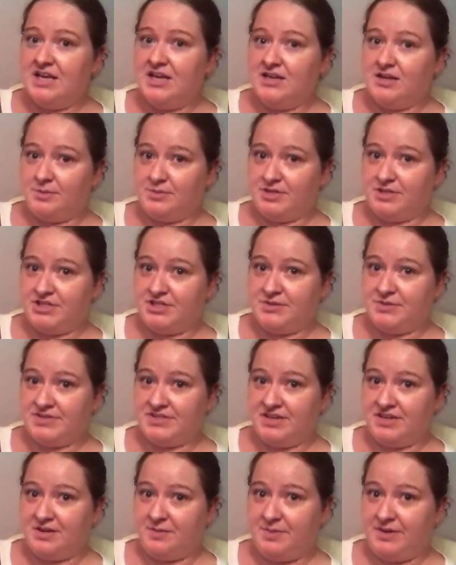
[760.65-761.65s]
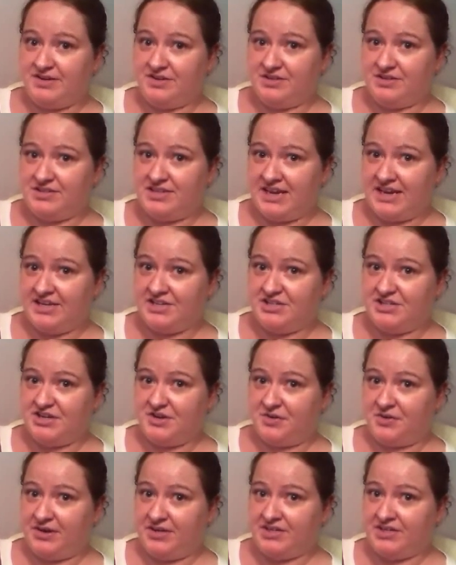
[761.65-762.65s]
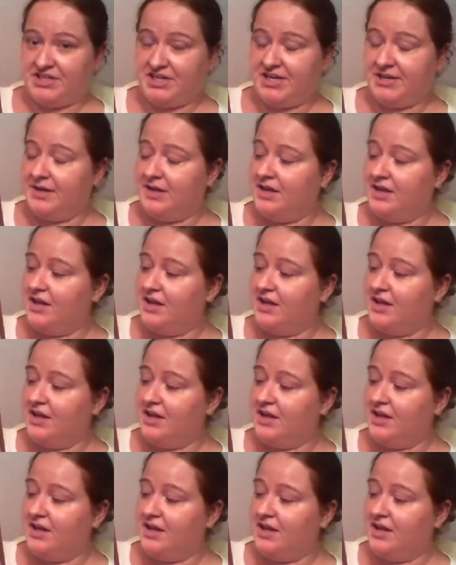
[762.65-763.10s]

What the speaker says: Number 2 is going to be your second generation.